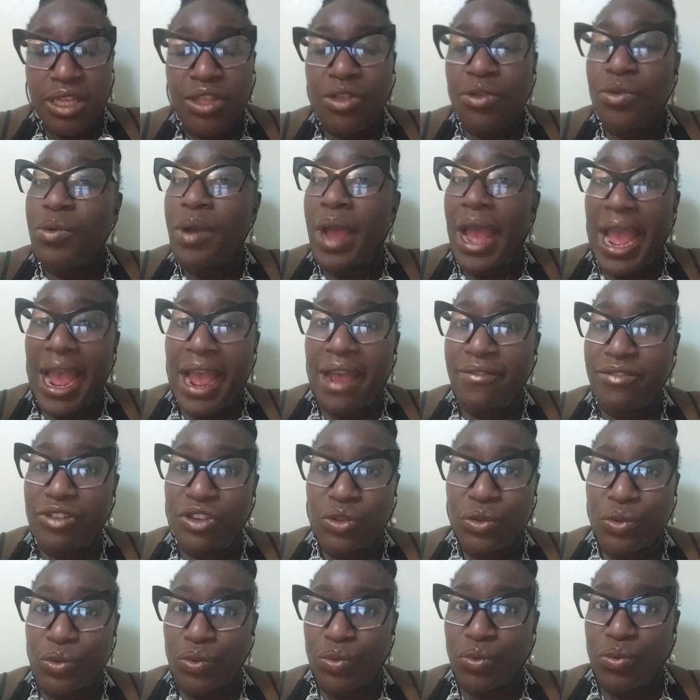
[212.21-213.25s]
You have
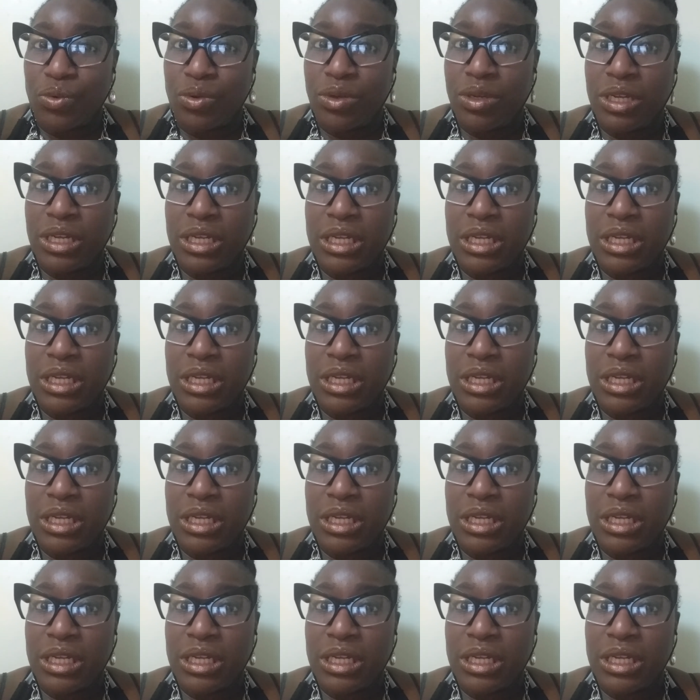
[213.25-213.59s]
to